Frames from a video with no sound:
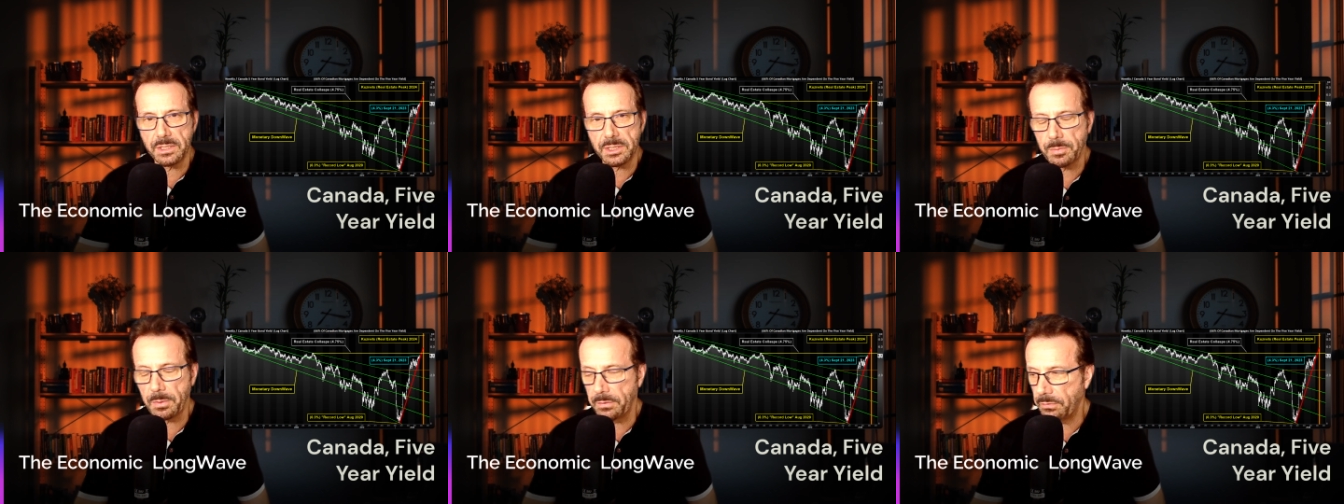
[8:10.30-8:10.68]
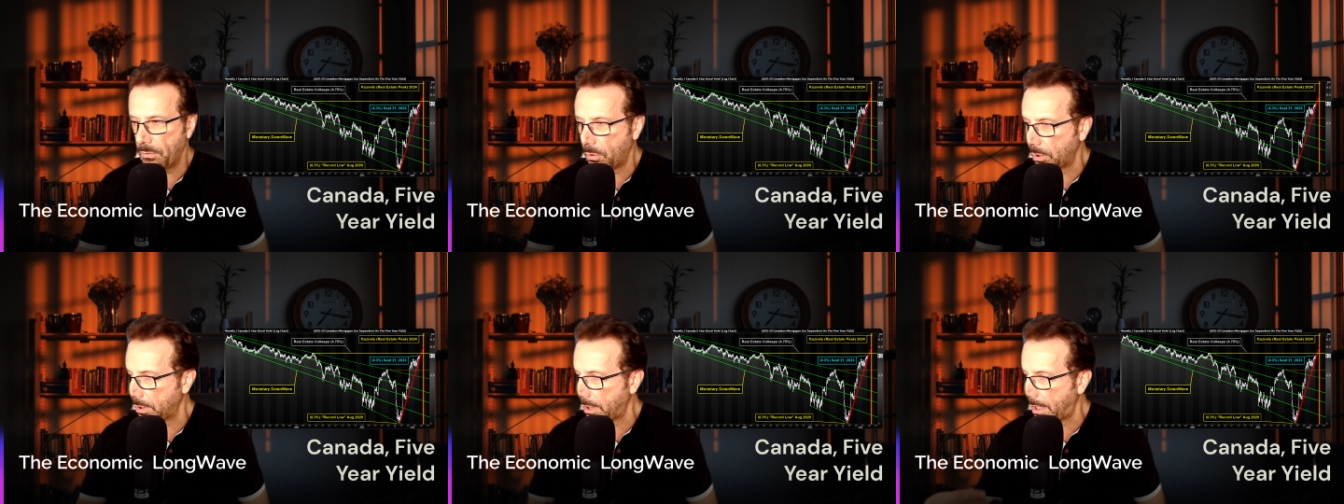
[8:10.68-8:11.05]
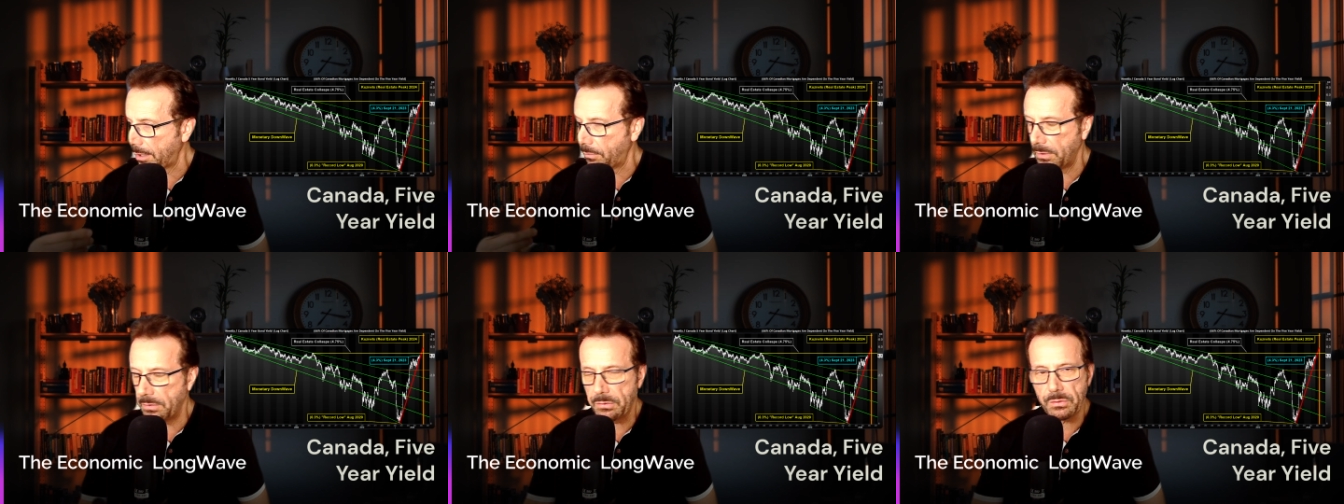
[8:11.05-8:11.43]
I said this
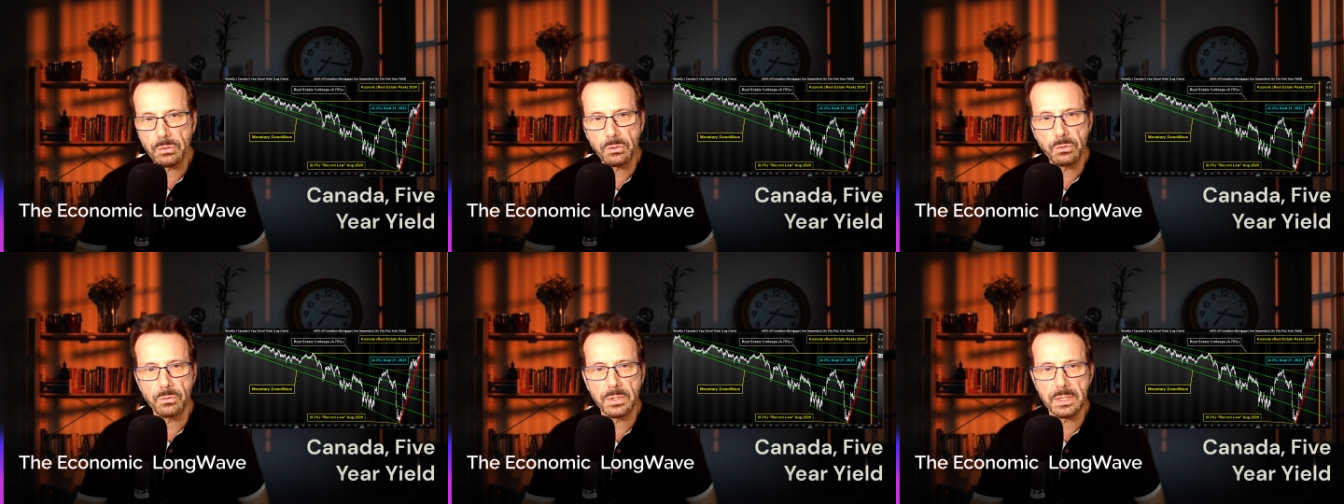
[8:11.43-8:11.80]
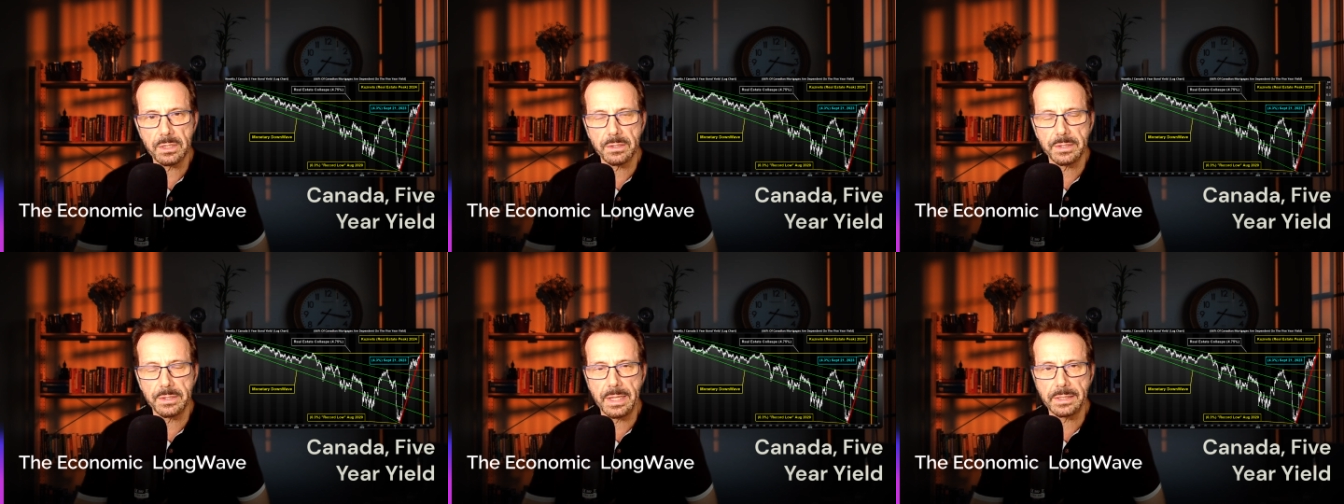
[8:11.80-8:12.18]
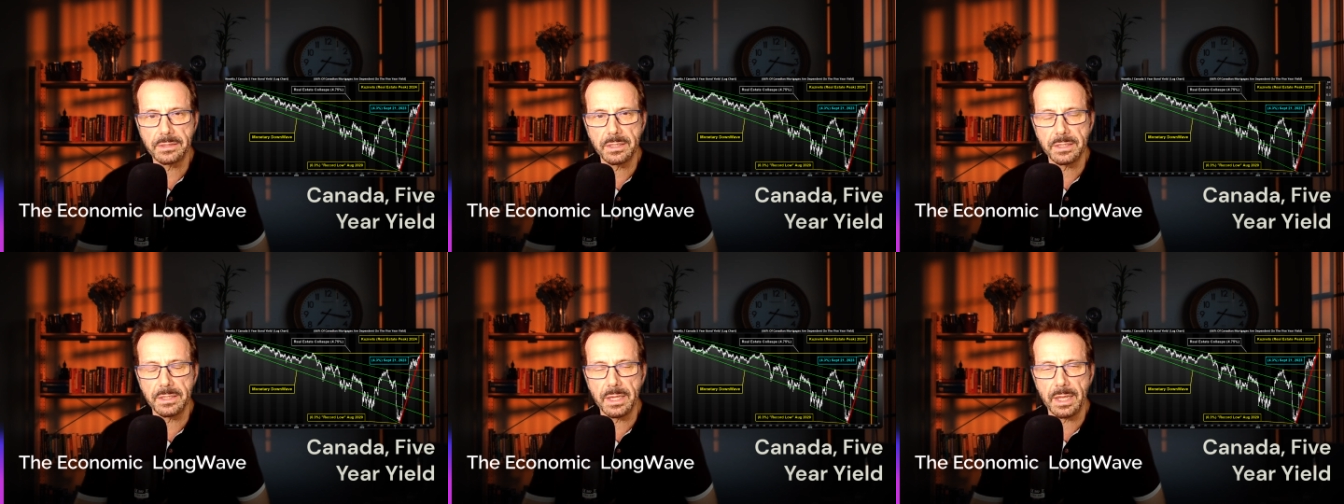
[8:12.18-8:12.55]
before. I went through
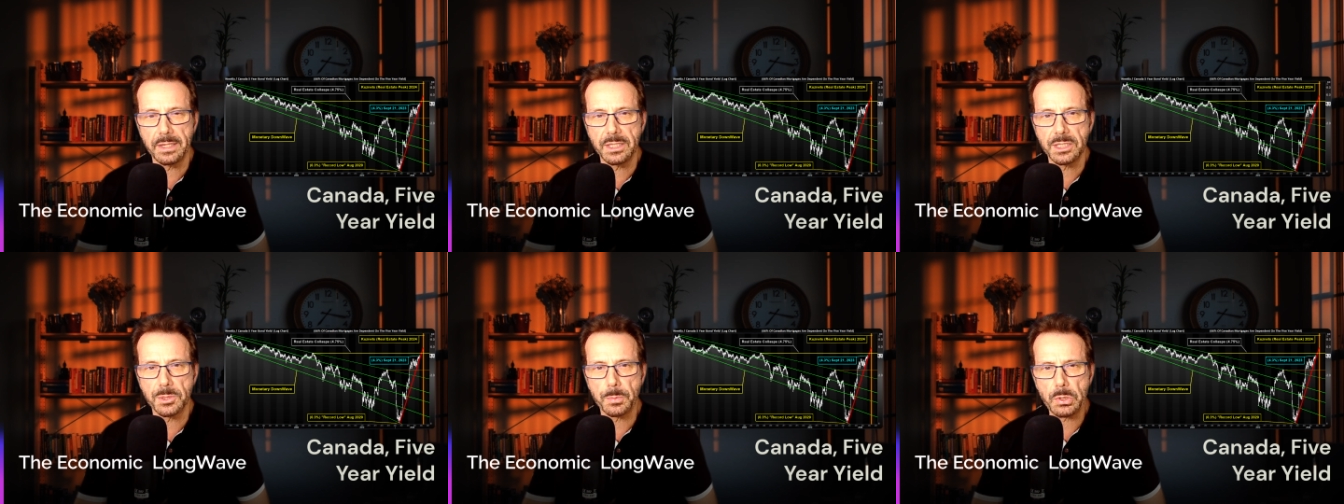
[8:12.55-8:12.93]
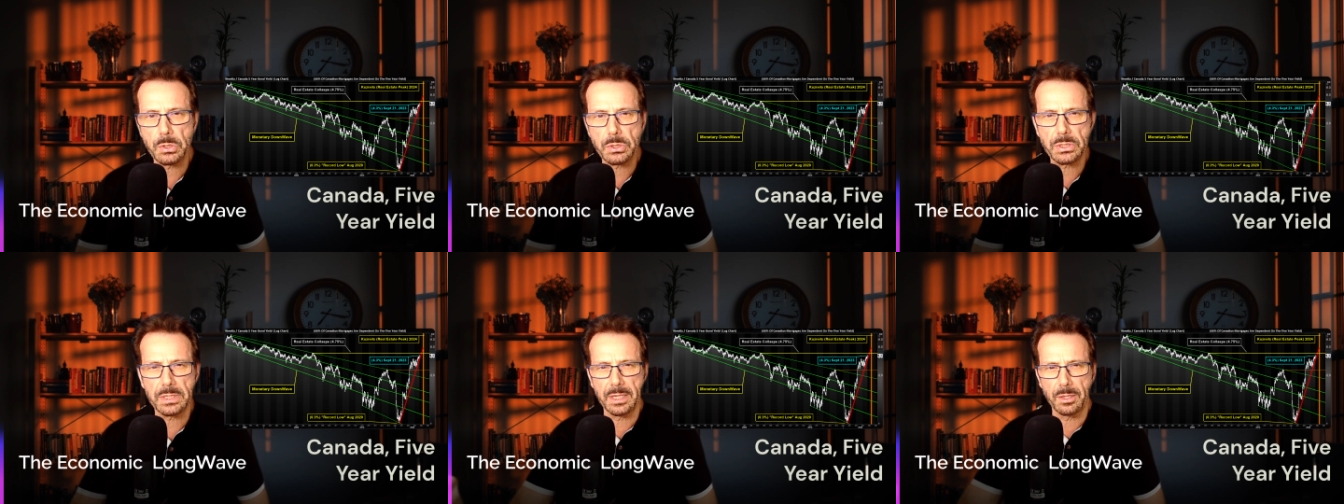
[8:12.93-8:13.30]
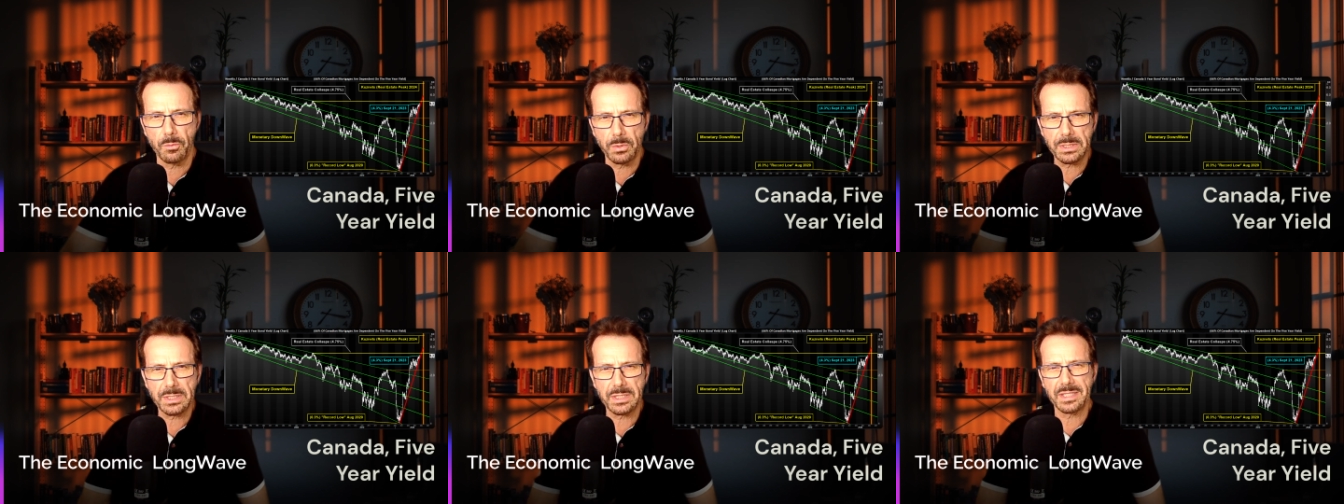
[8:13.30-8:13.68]
the 1990s
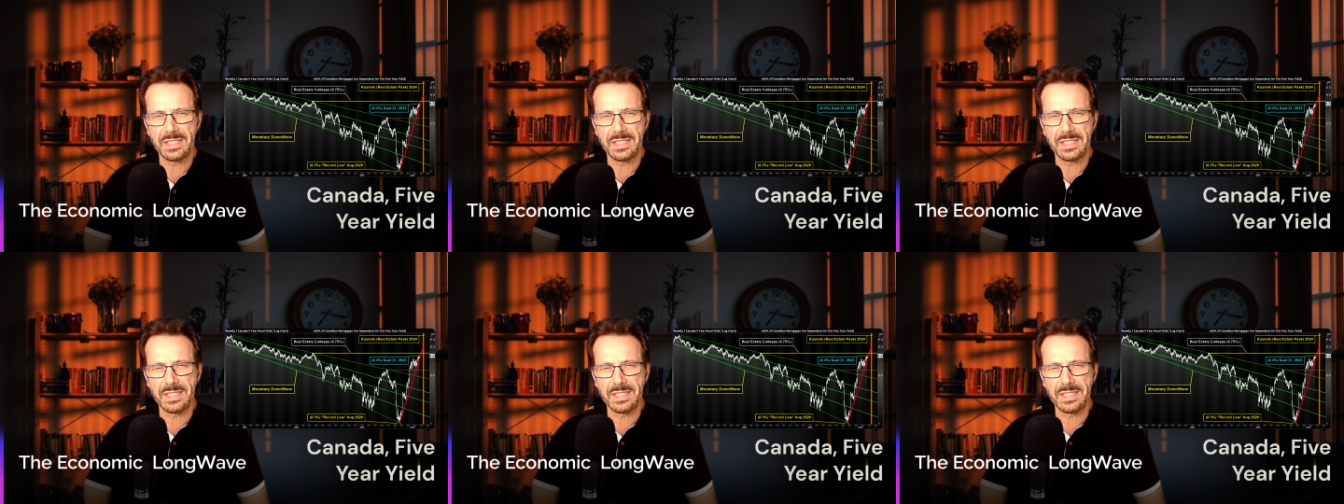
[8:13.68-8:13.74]
personally.